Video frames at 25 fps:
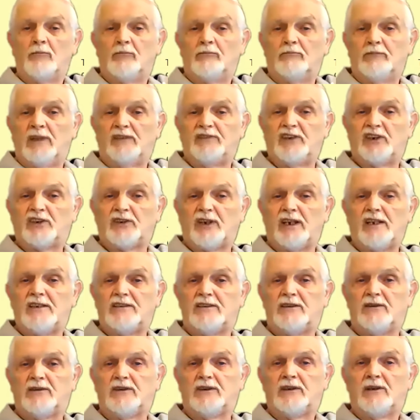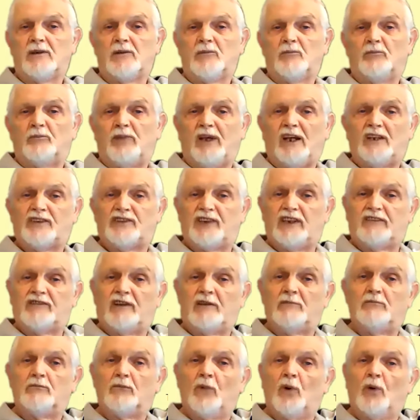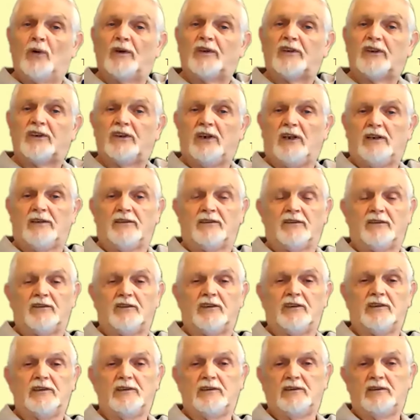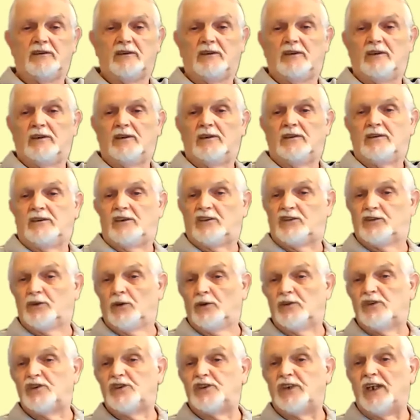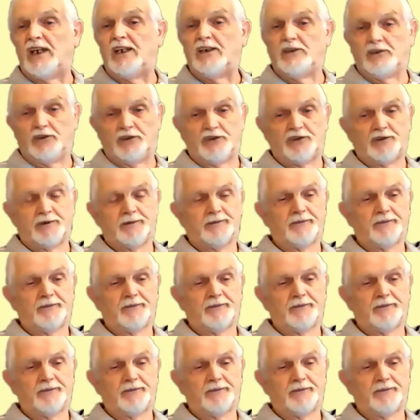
But if you're trying to pass even more current, there's no change.